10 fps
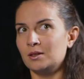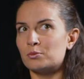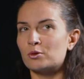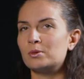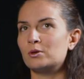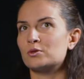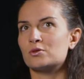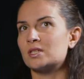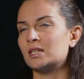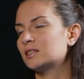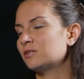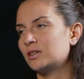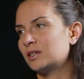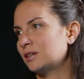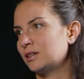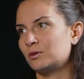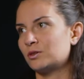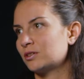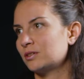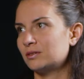probably also scientifically
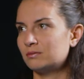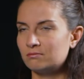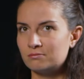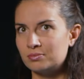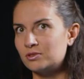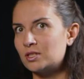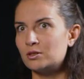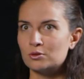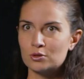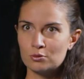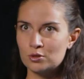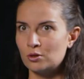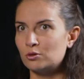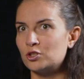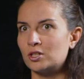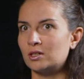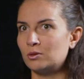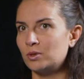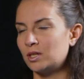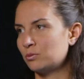or sociologically,
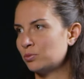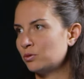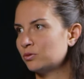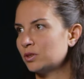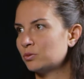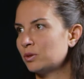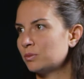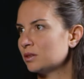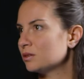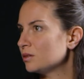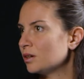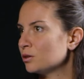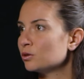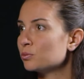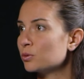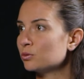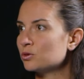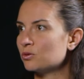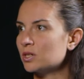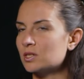we can prove that women are not prone
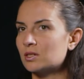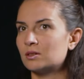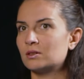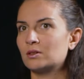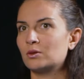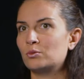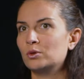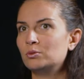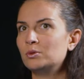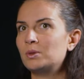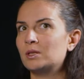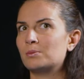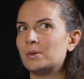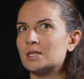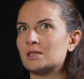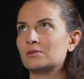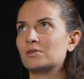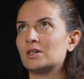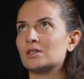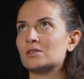to risk. What would be the best
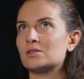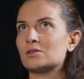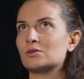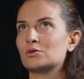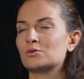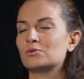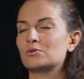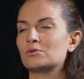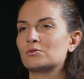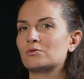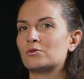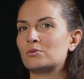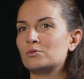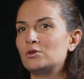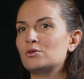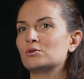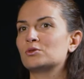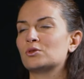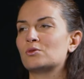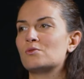advice from you
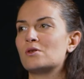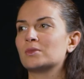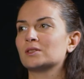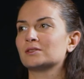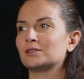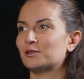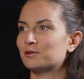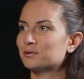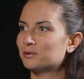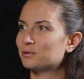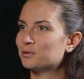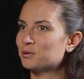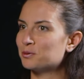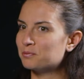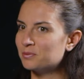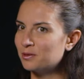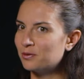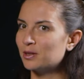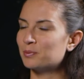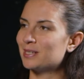to a woman, to
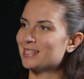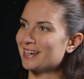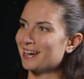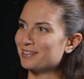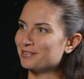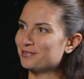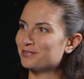develop this kind of